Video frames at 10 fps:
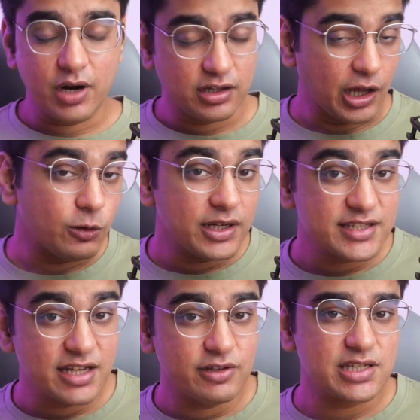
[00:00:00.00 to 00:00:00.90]
But now let's
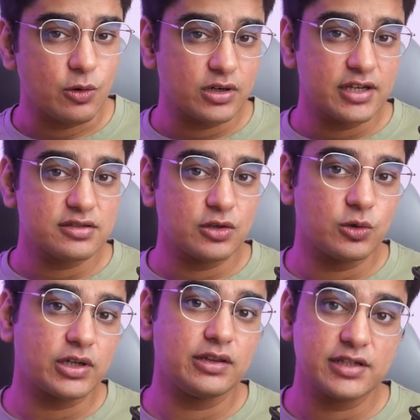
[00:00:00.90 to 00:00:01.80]
have a sound test so you
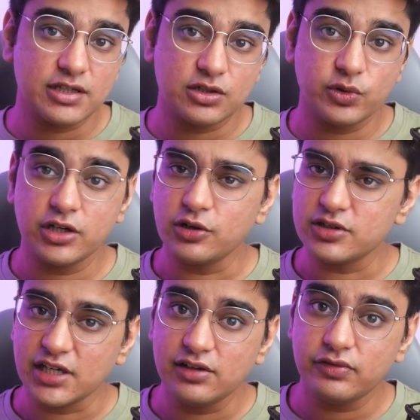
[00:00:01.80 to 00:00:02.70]
can listen to it
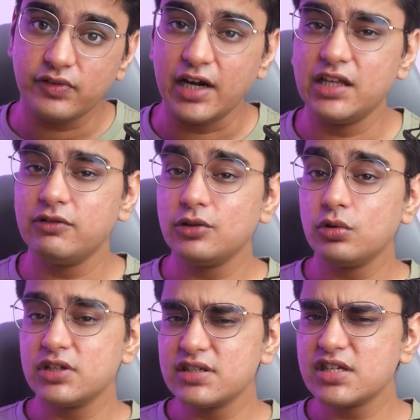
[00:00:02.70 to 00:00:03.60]
yourself, and even though
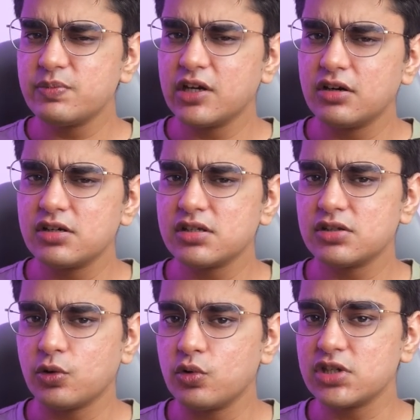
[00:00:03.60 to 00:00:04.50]
these speakers
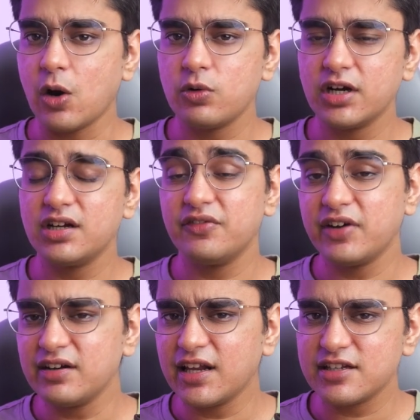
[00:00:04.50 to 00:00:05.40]
throw sound in
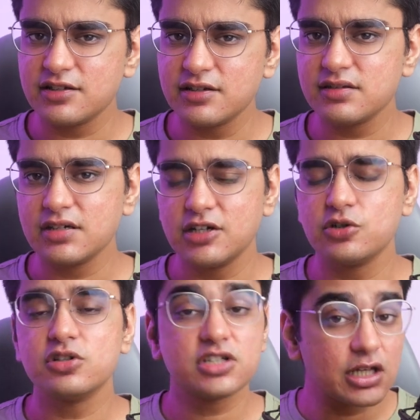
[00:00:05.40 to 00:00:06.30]
different directions, it
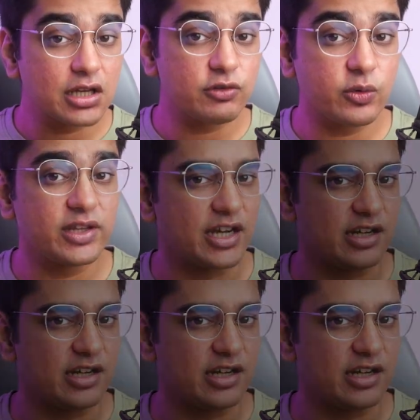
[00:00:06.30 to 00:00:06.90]
should still give you an